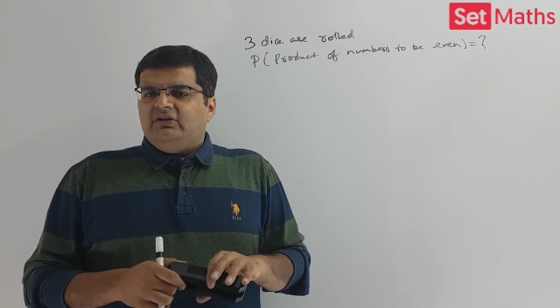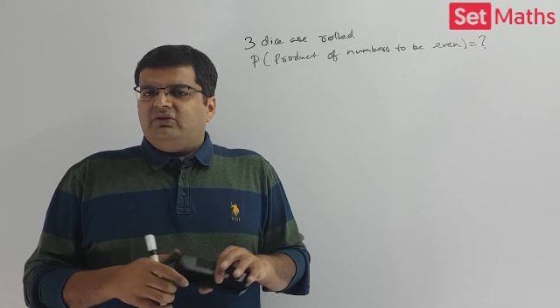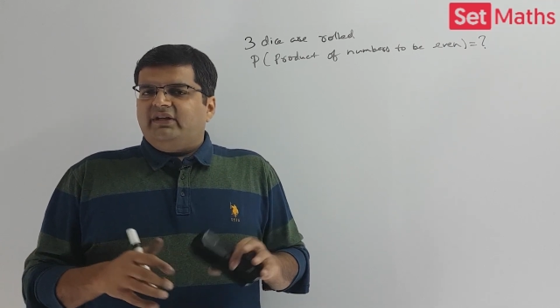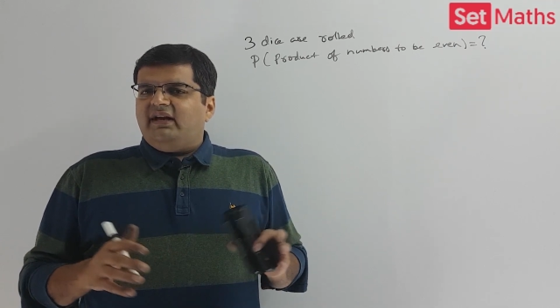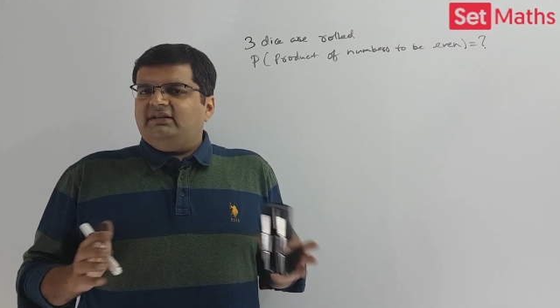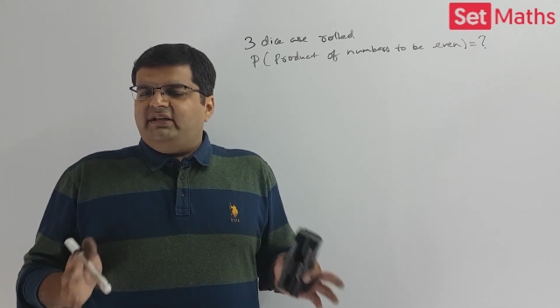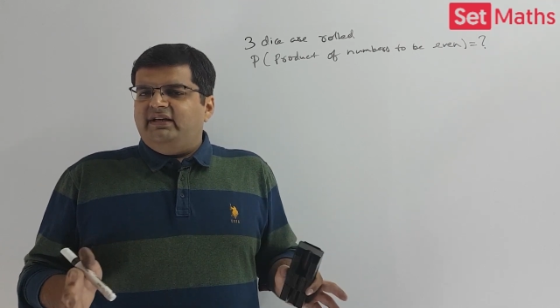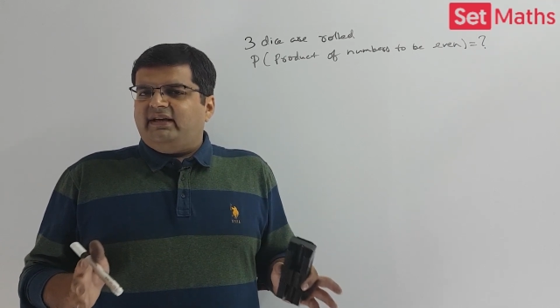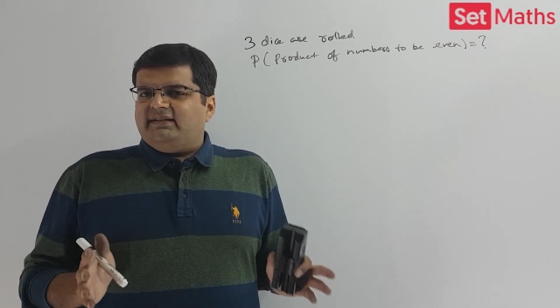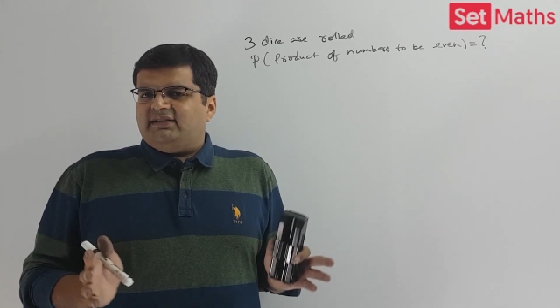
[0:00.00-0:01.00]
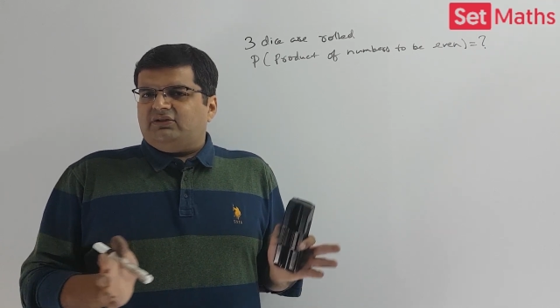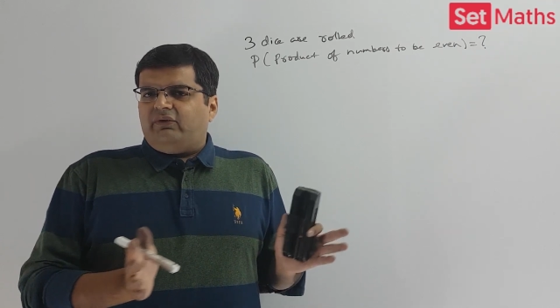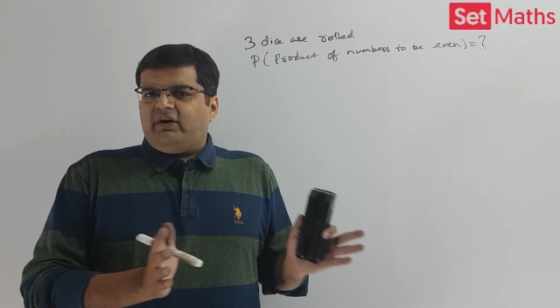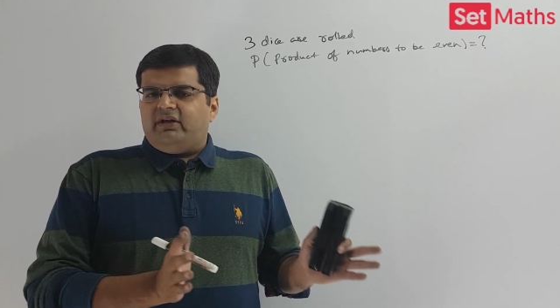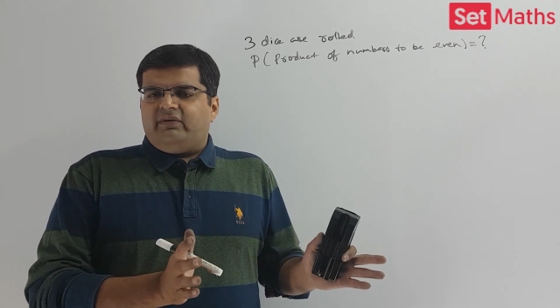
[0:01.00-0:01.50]
So there are 3 cases
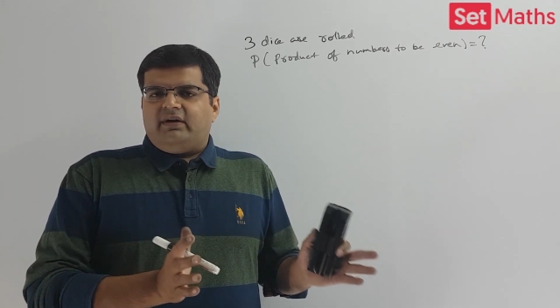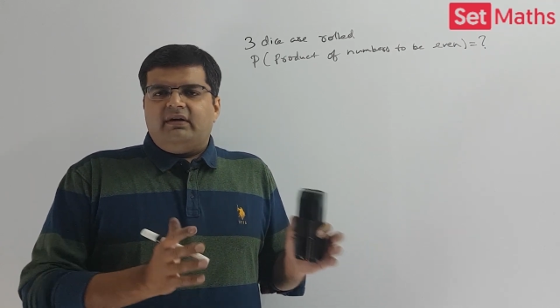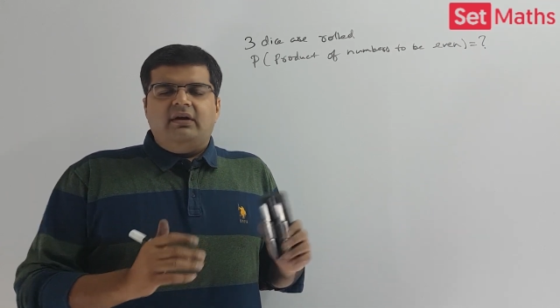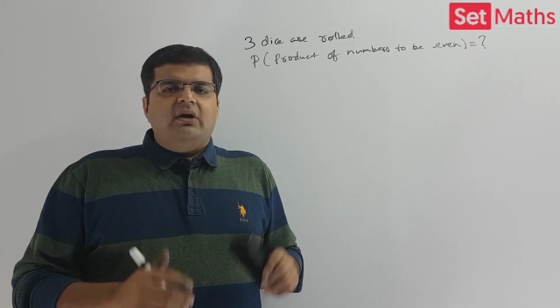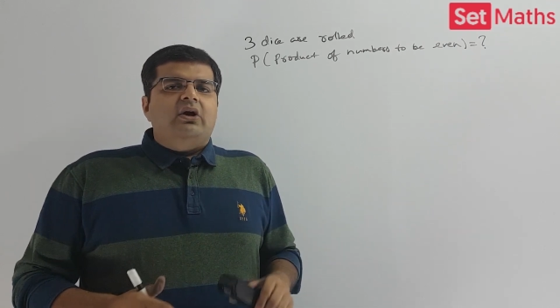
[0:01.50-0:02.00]
for even.